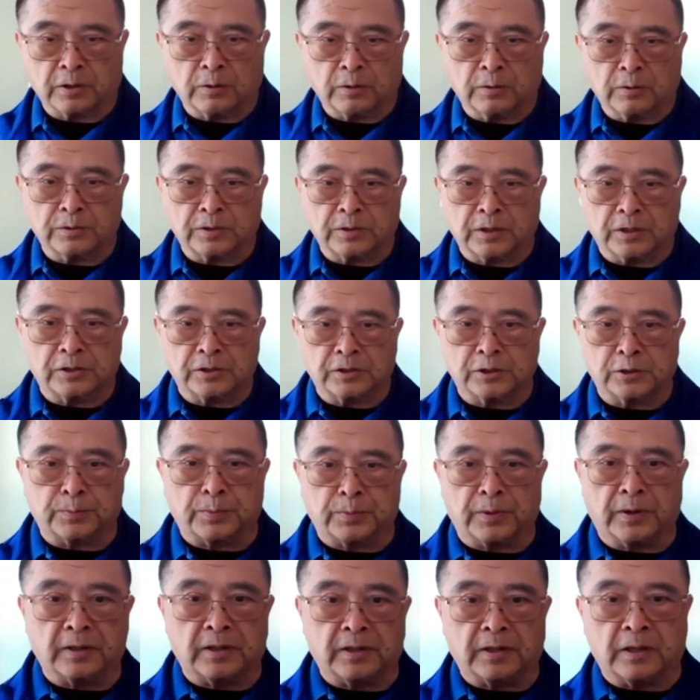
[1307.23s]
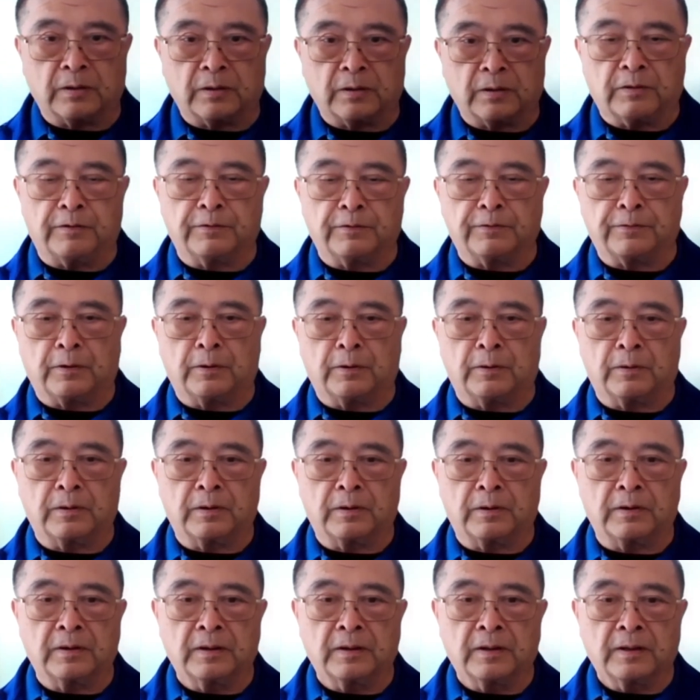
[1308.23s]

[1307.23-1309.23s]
toe touches, bring the other one forward.